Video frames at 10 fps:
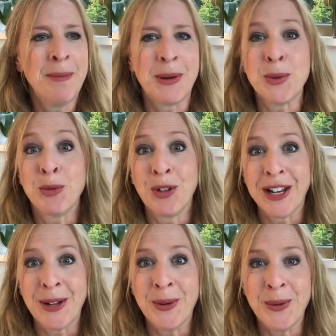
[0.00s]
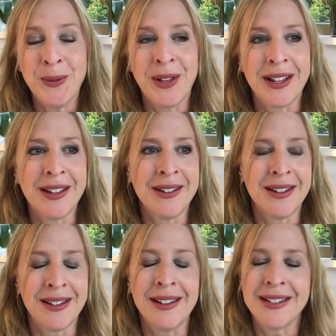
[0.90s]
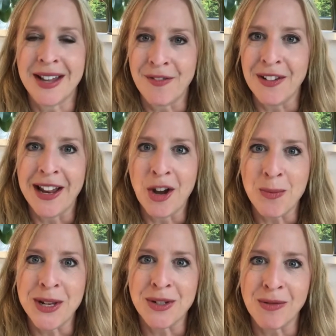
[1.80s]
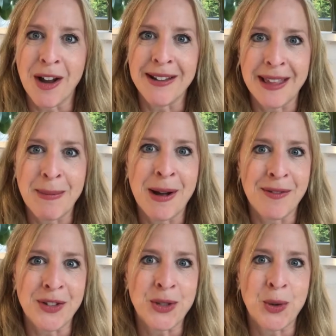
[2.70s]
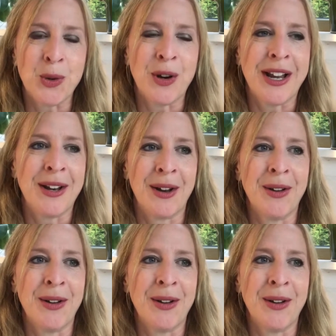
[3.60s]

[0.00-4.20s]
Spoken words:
But it was really cool. Like, it definitely helped me to write that part of the story,